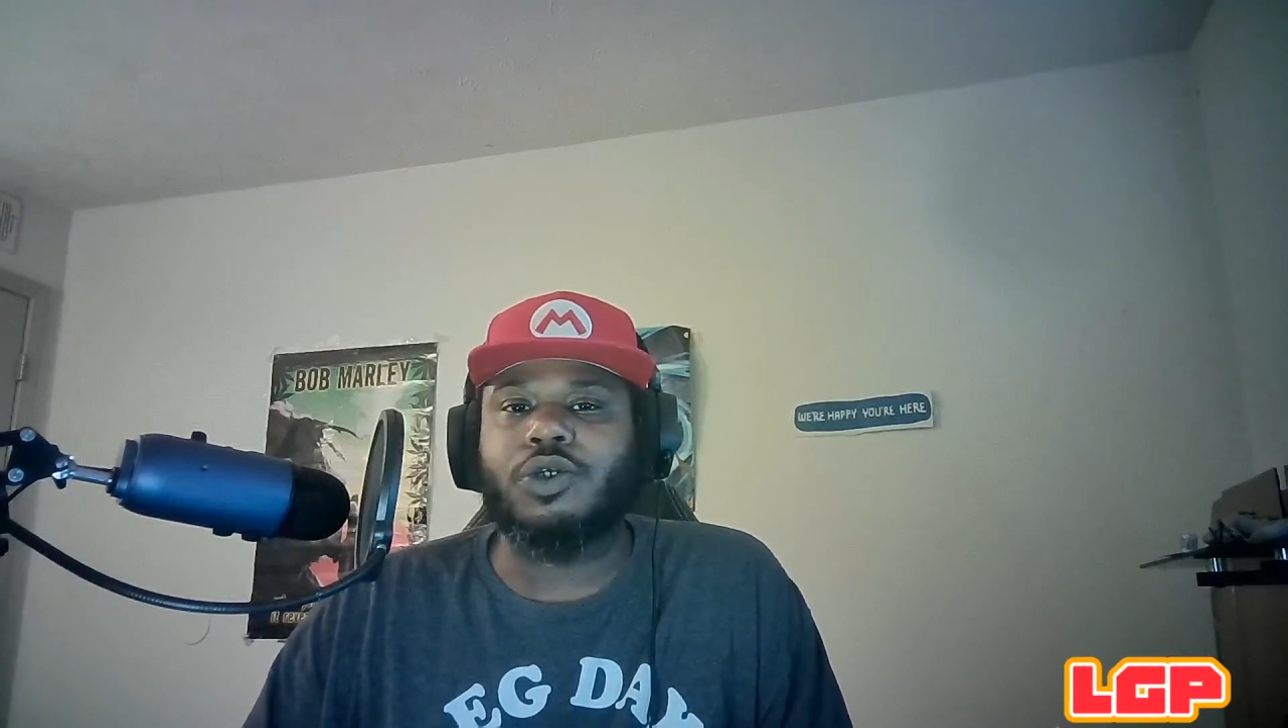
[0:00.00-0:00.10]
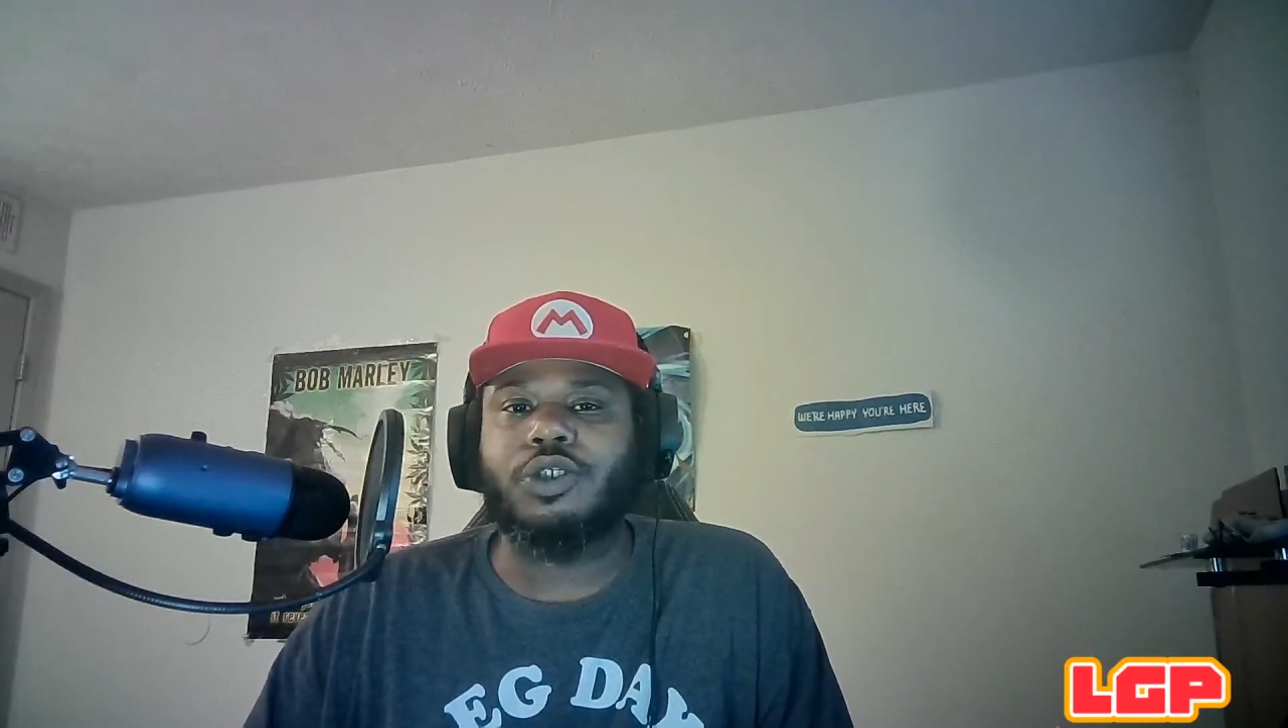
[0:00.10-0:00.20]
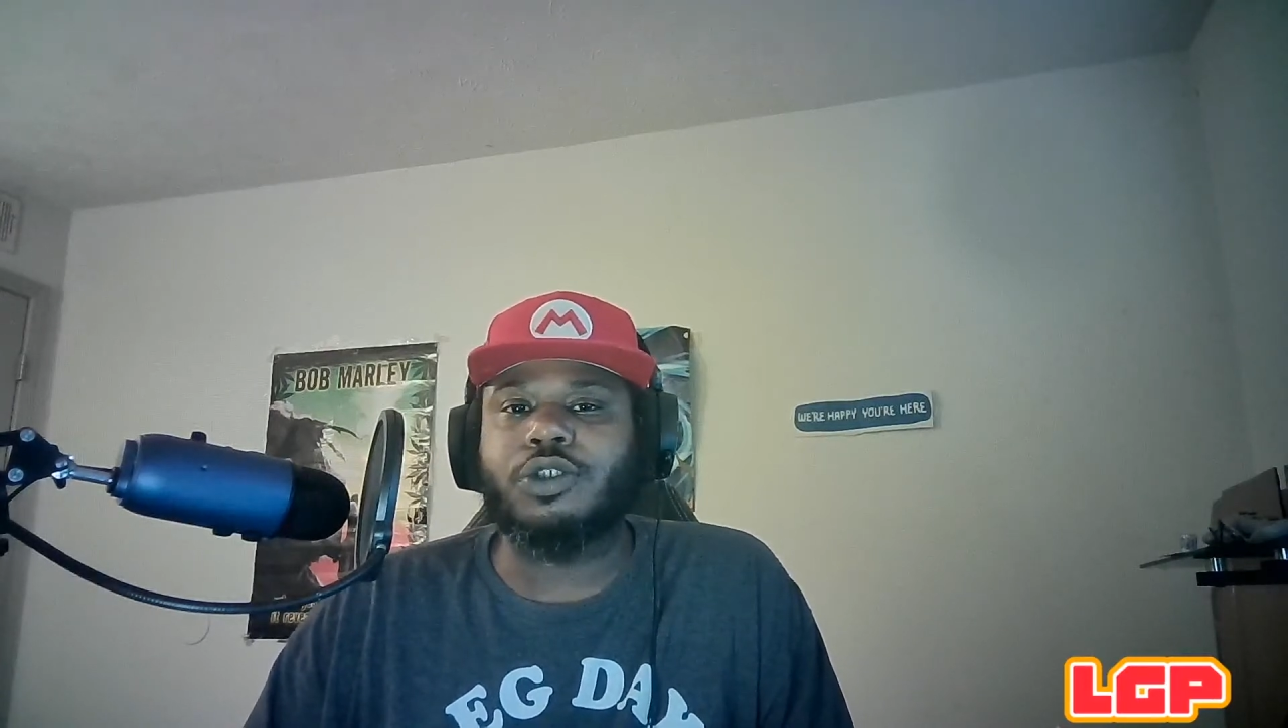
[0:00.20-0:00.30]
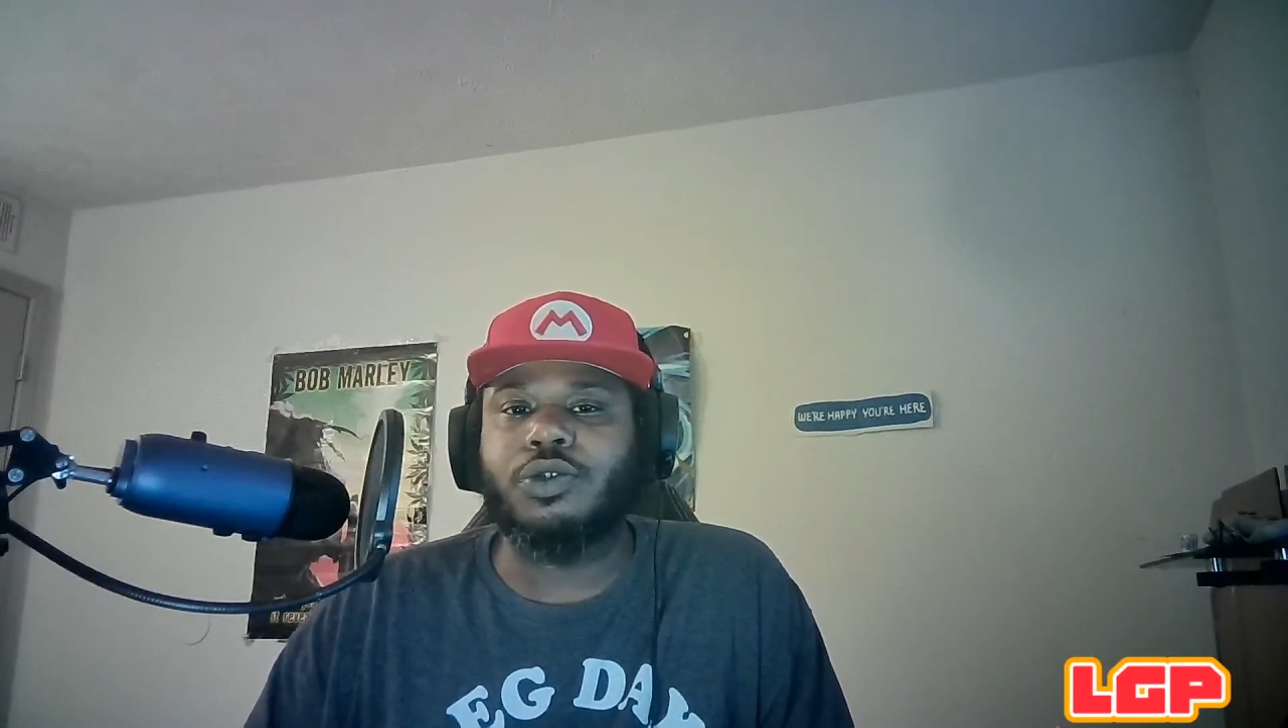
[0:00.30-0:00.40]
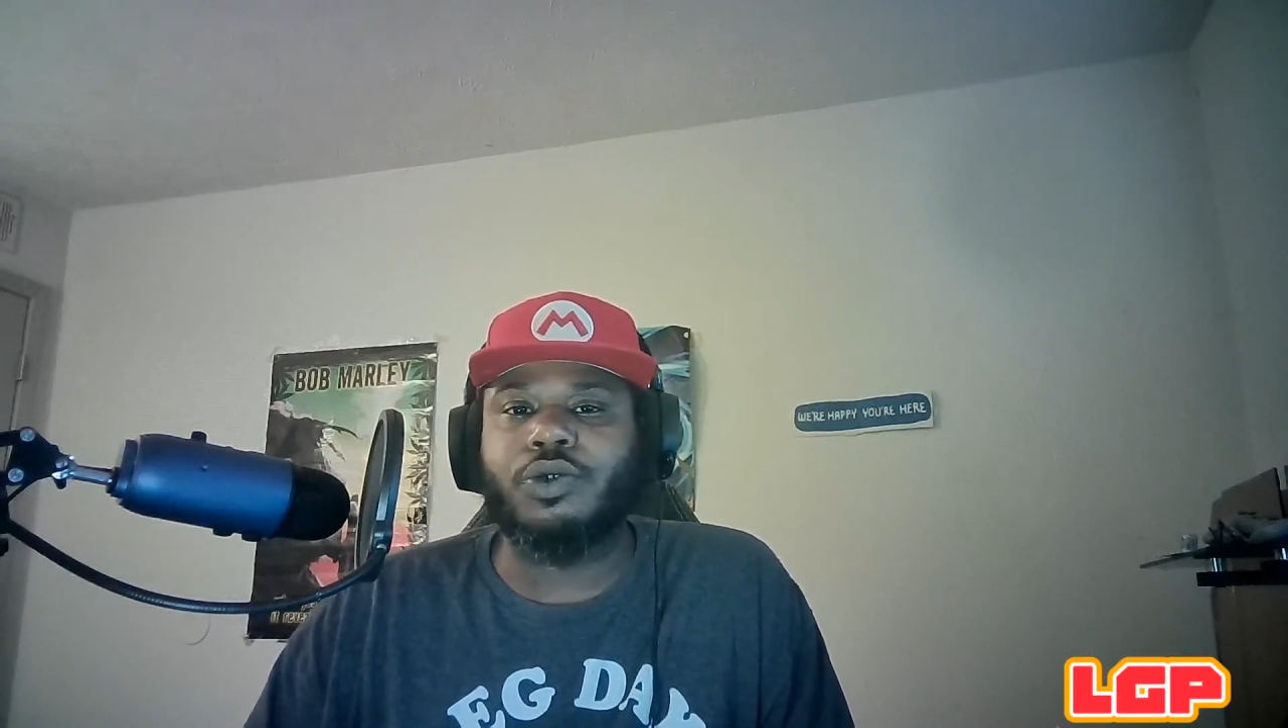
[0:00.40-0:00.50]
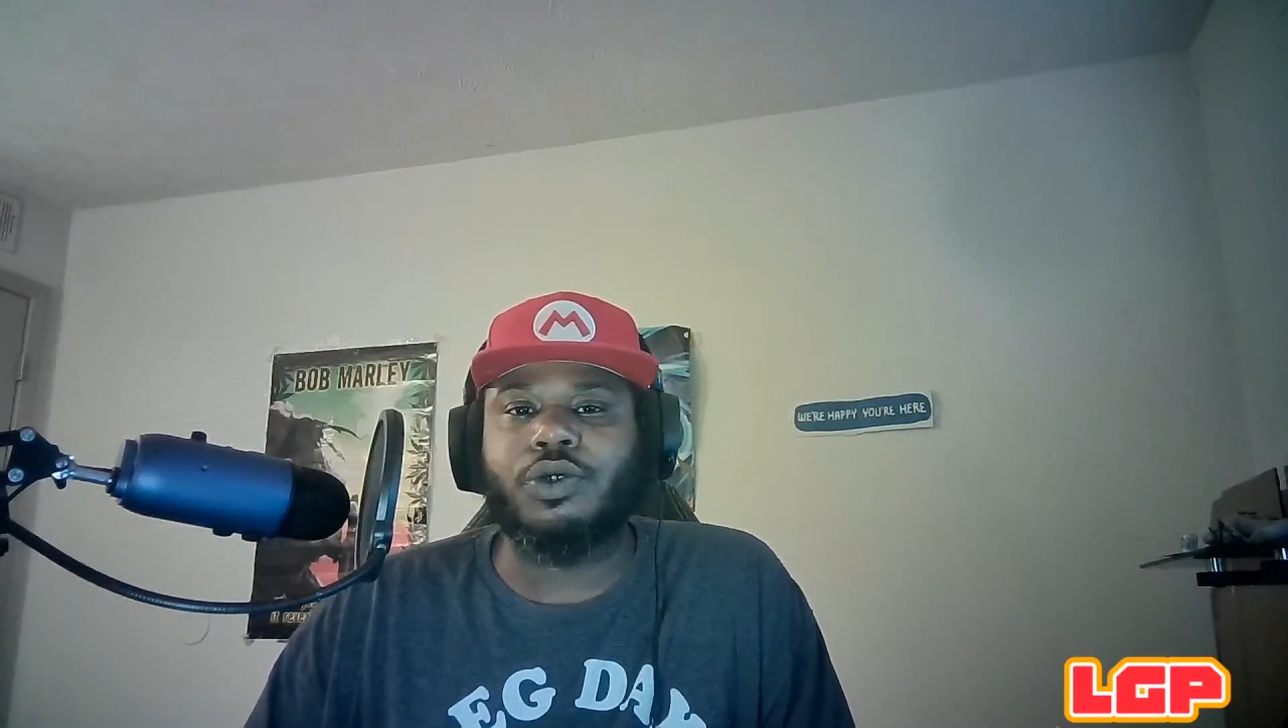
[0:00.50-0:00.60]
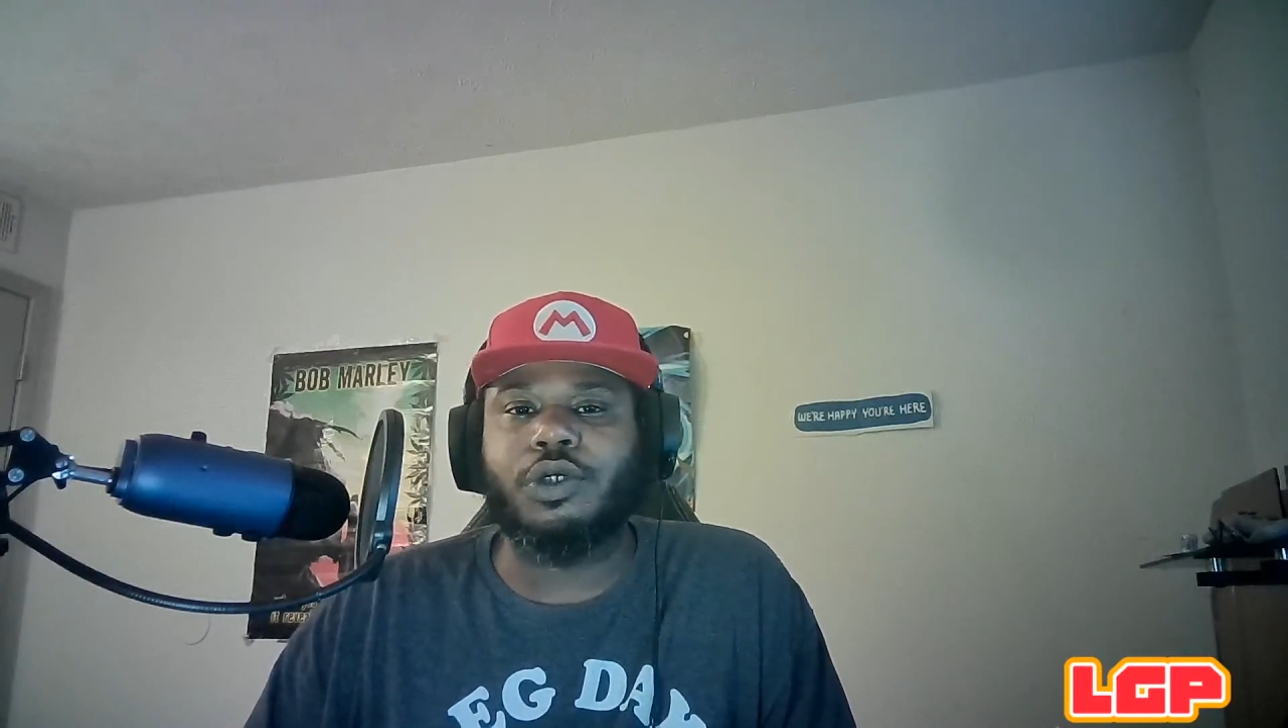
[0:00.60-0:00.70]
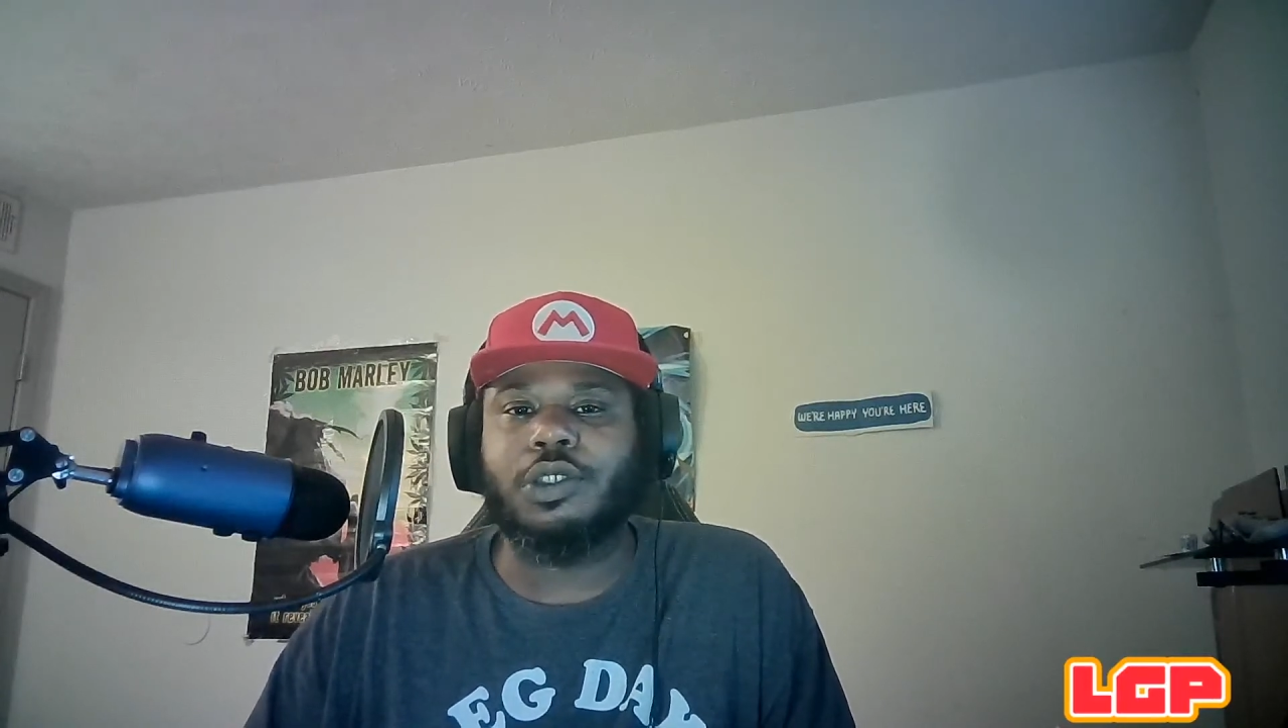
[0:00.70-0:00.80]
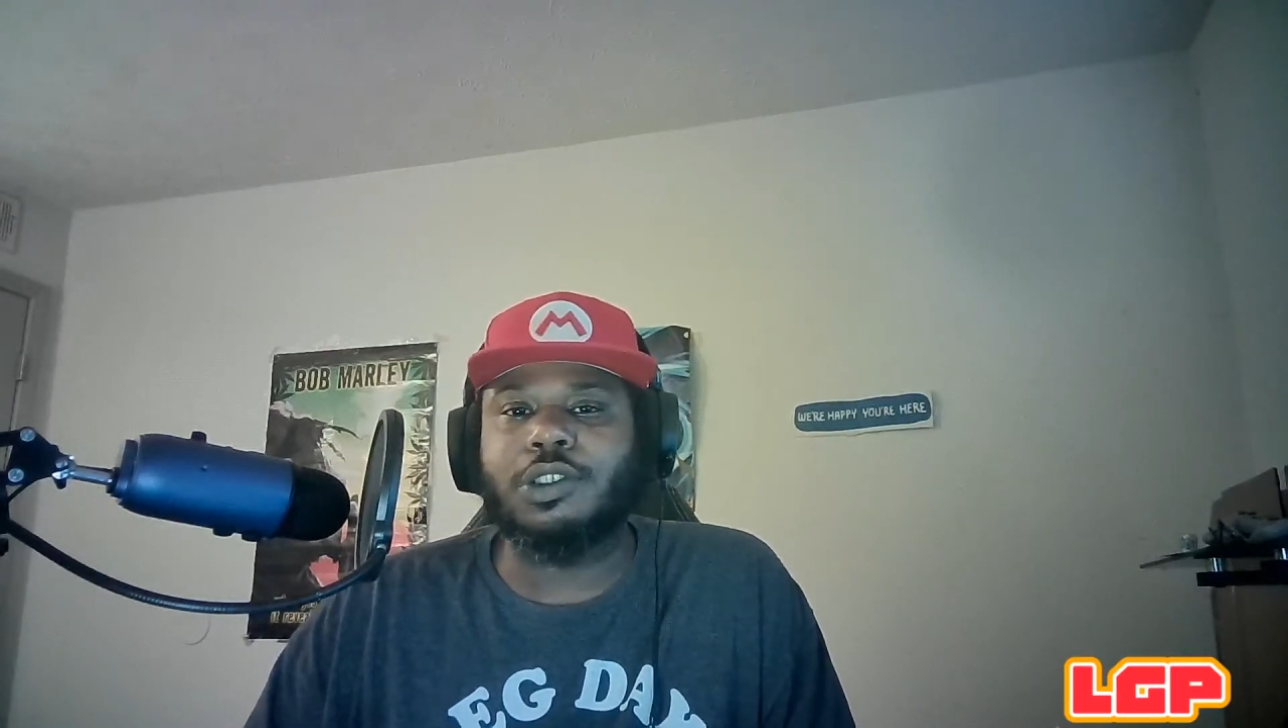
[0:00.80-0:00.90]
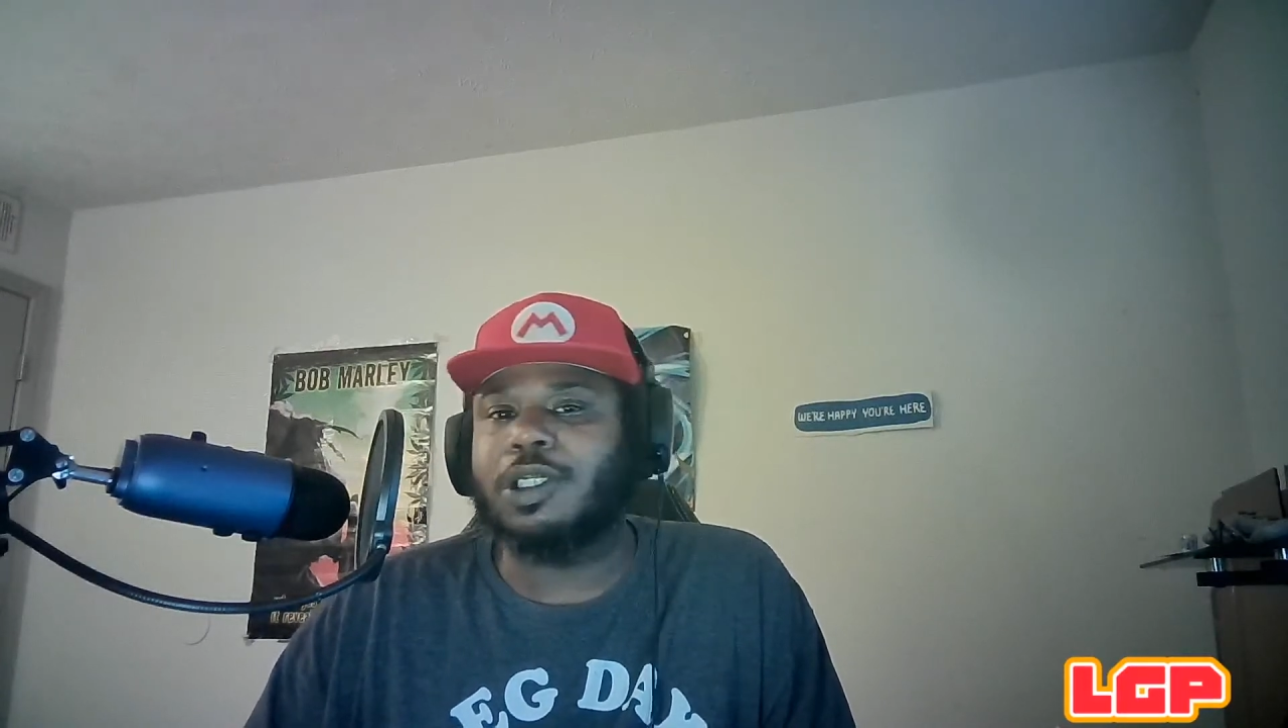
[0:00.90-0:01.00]

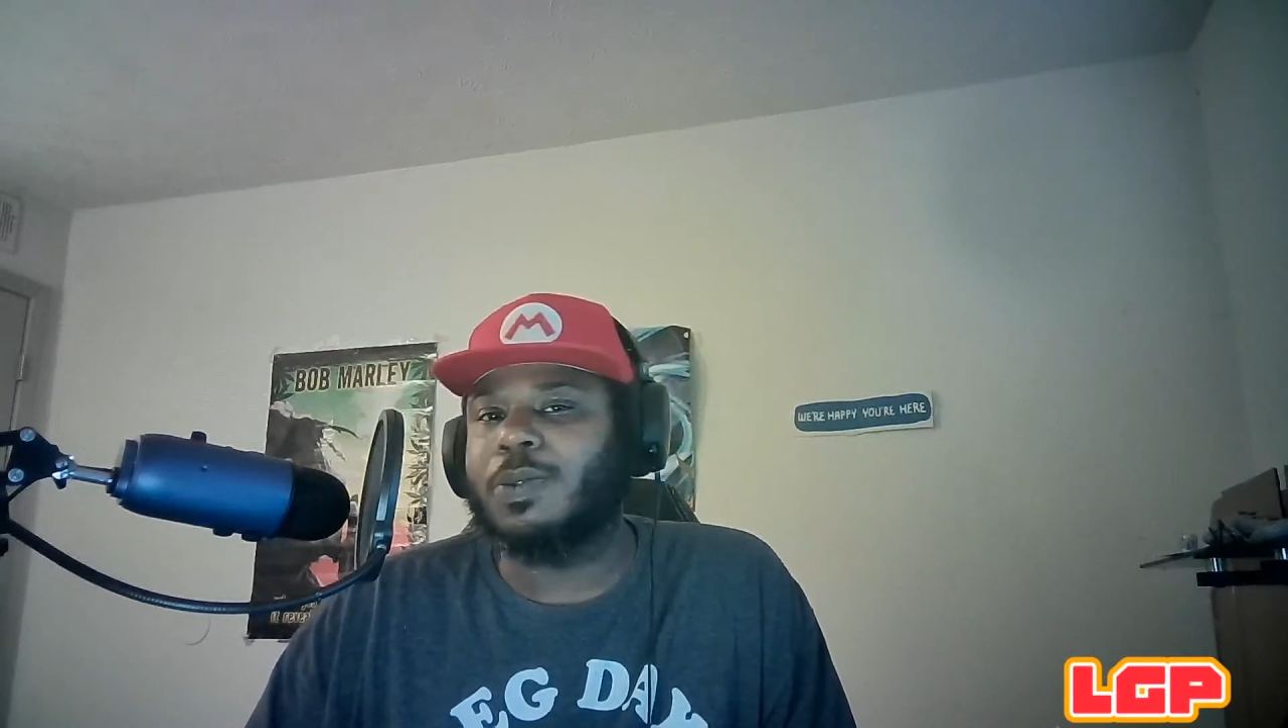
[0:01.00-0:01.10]
stores and i